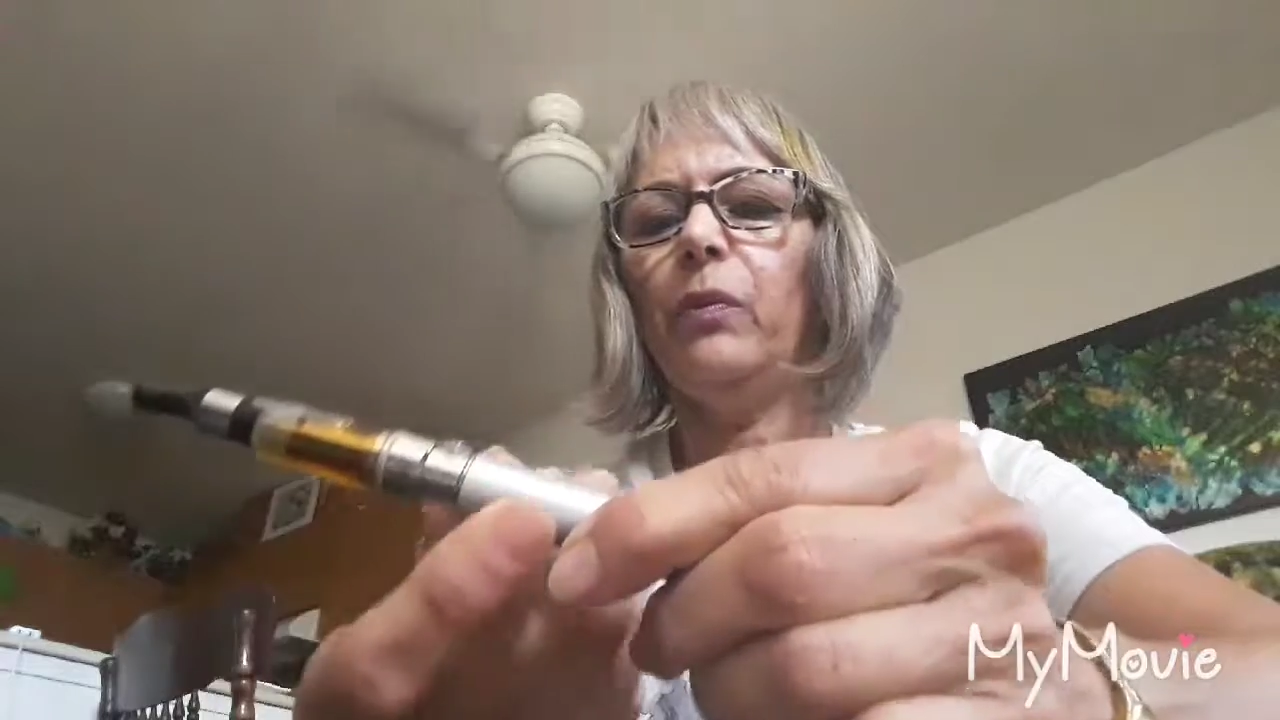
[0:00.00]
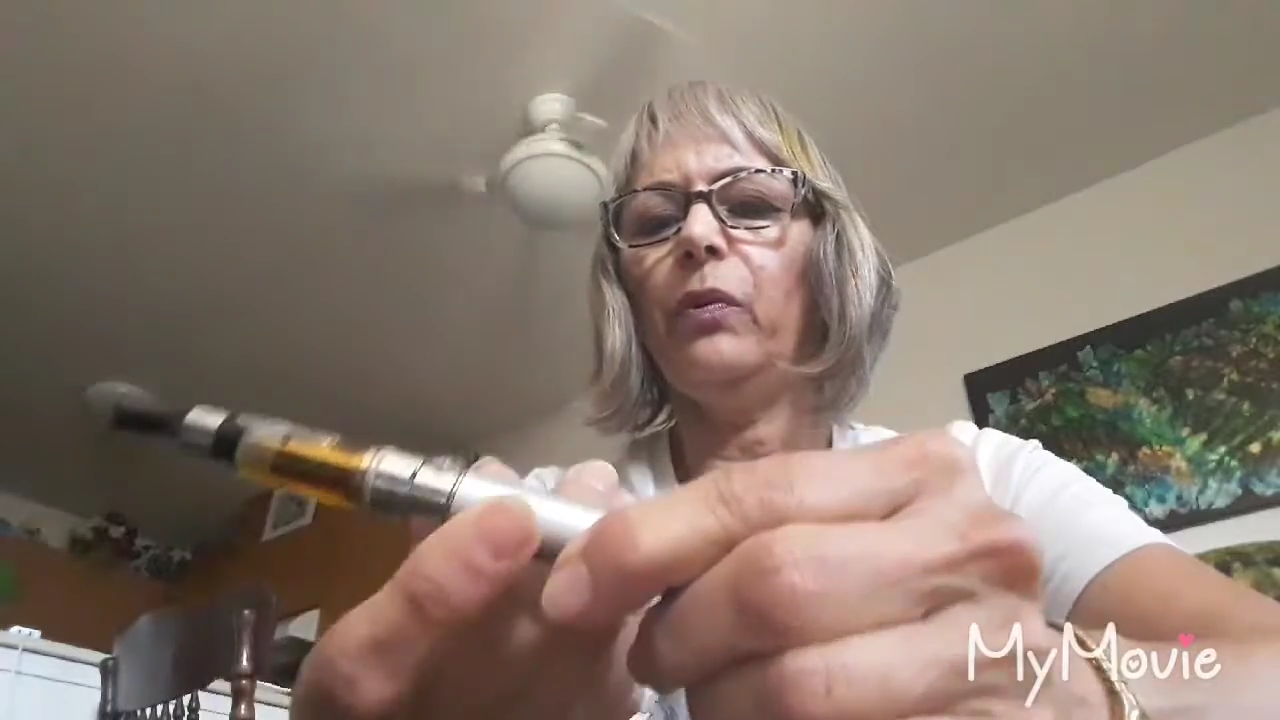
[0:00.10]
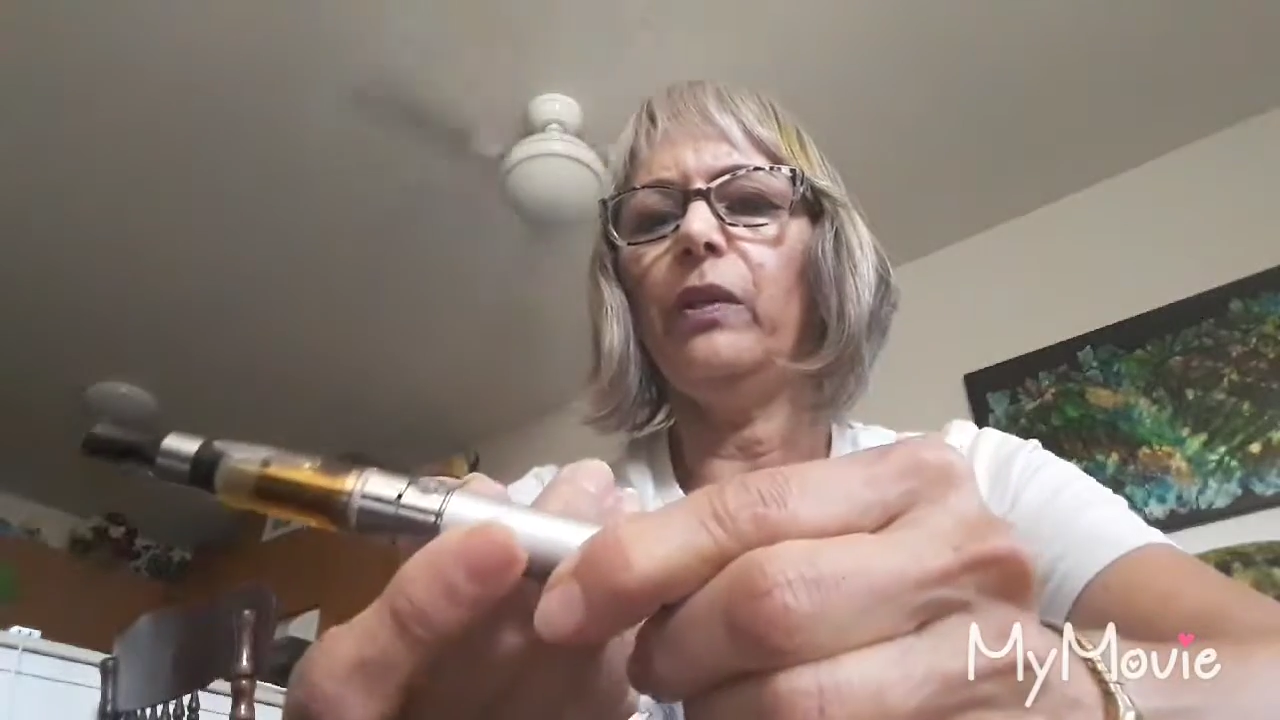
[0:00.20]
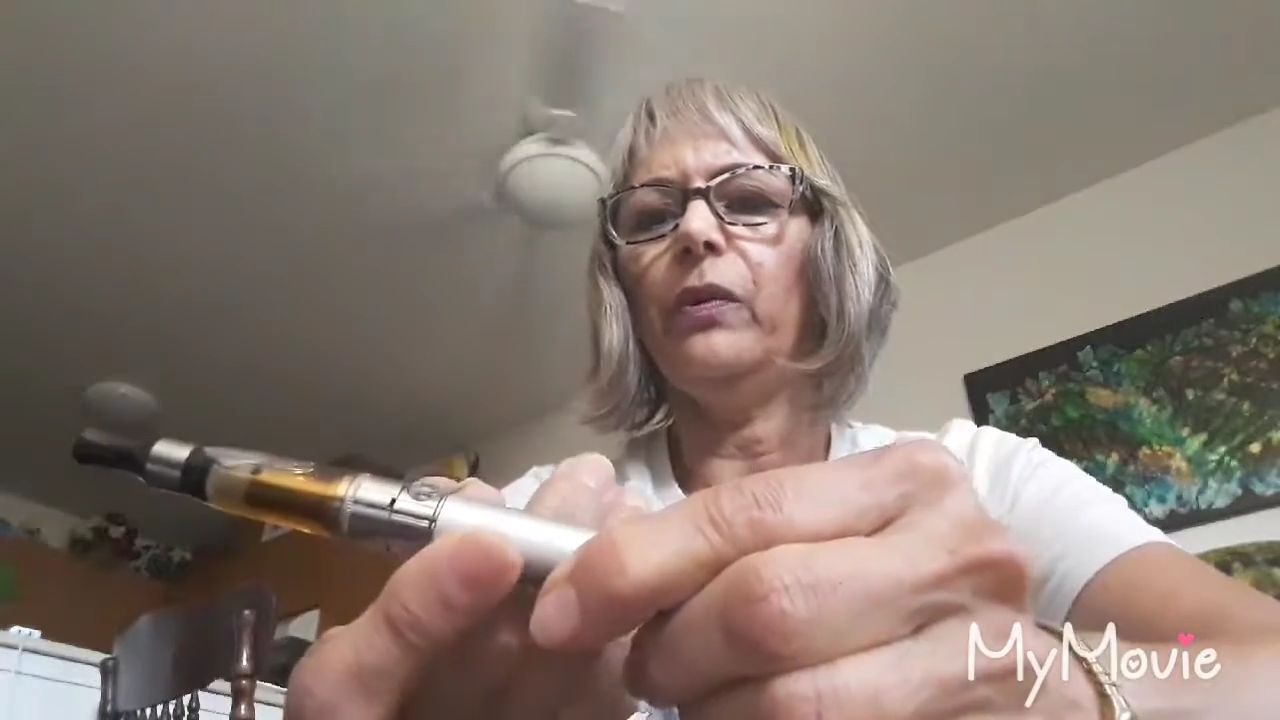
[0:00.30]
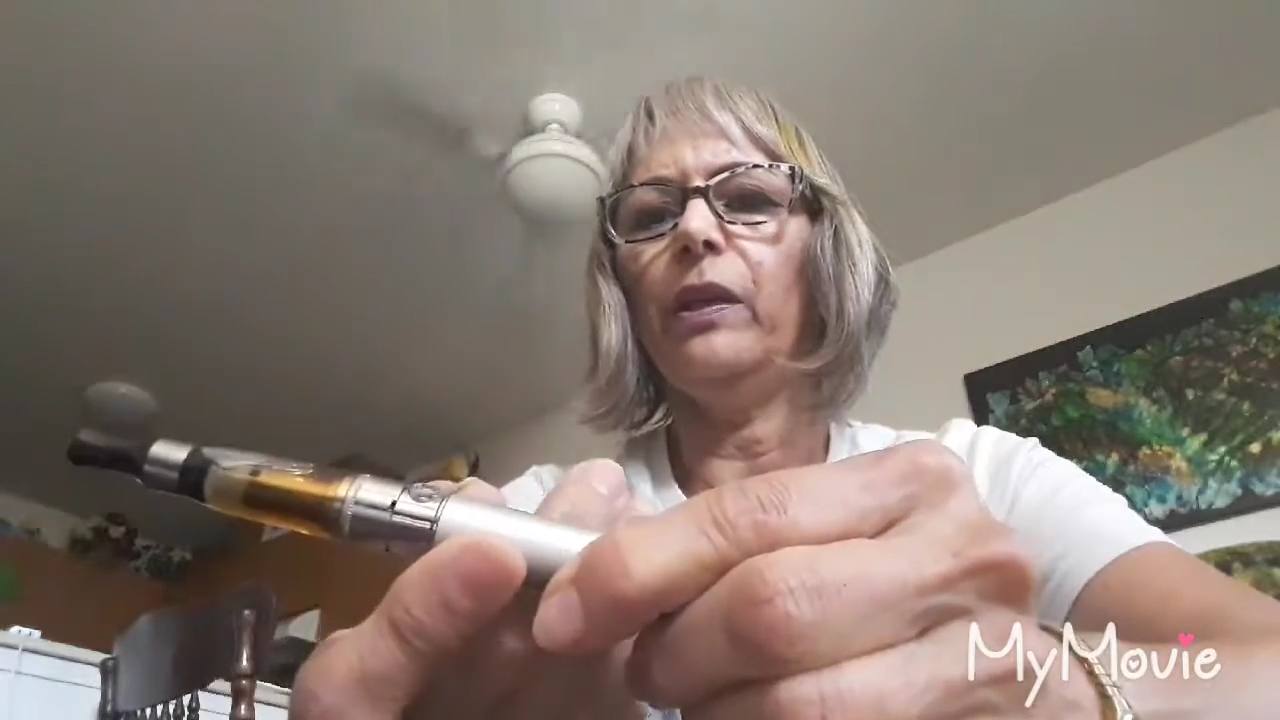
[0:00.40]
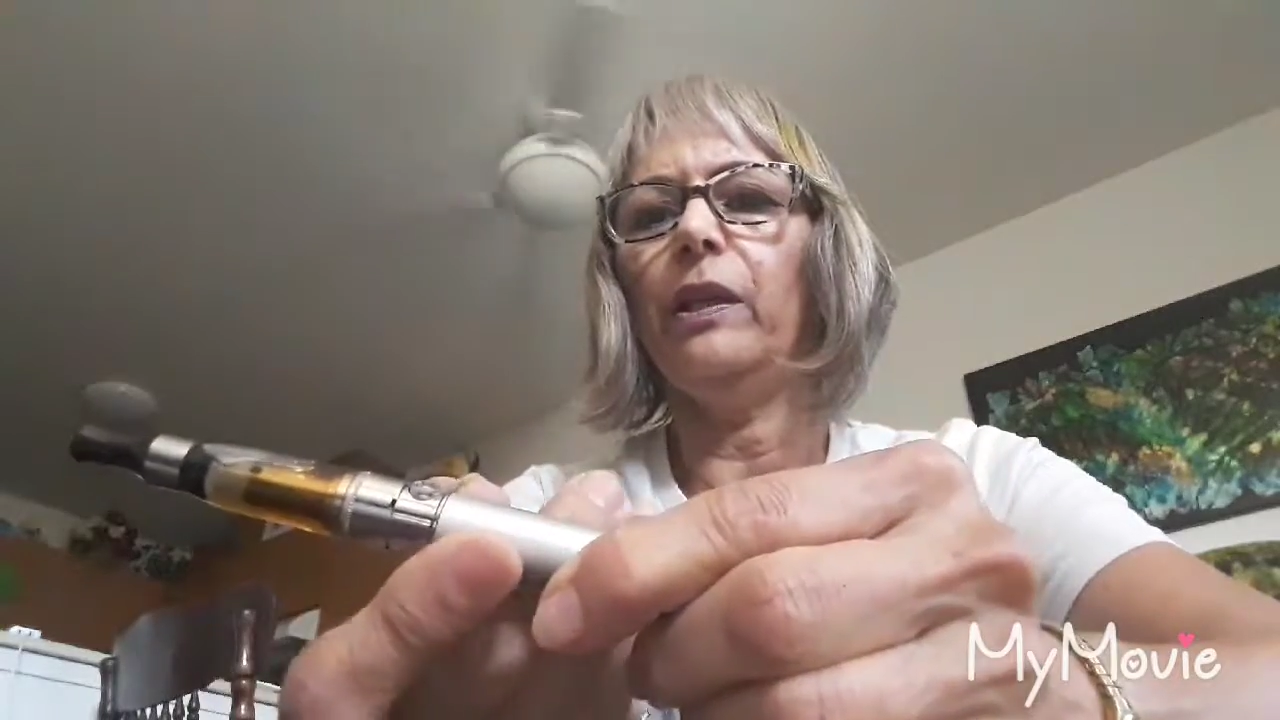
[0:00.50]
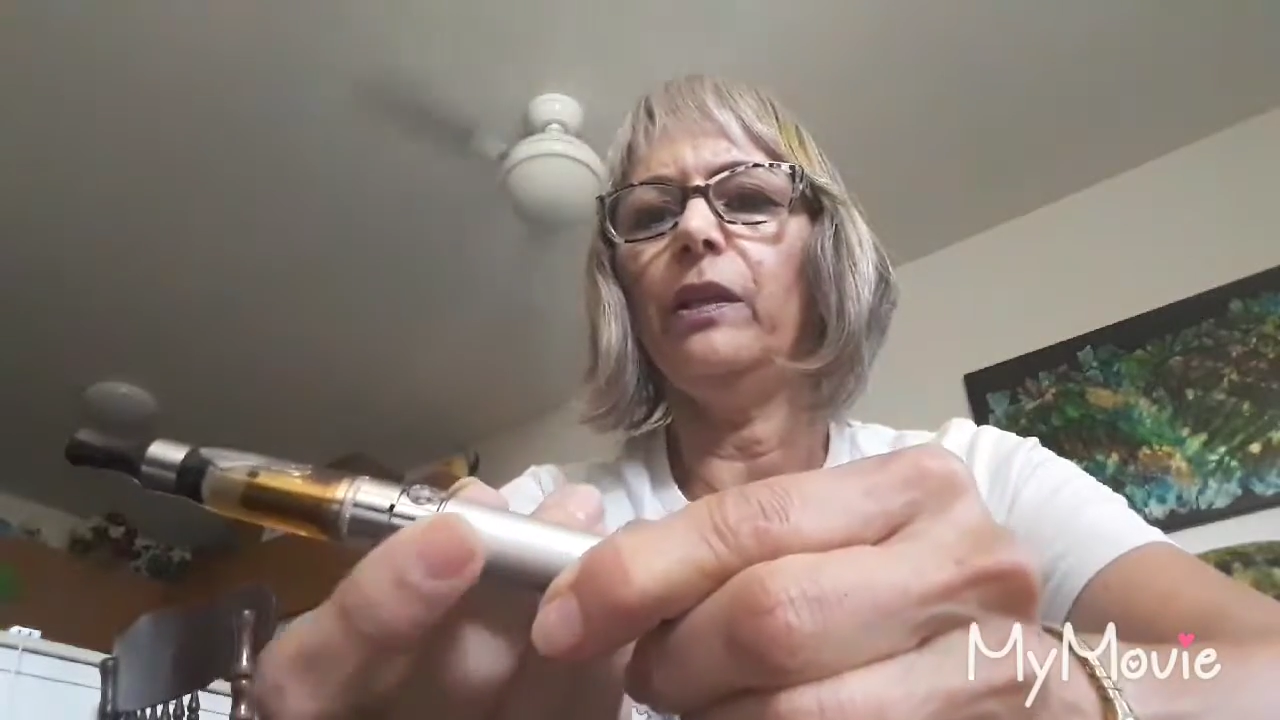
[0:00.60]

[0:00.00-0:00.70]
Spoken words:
point right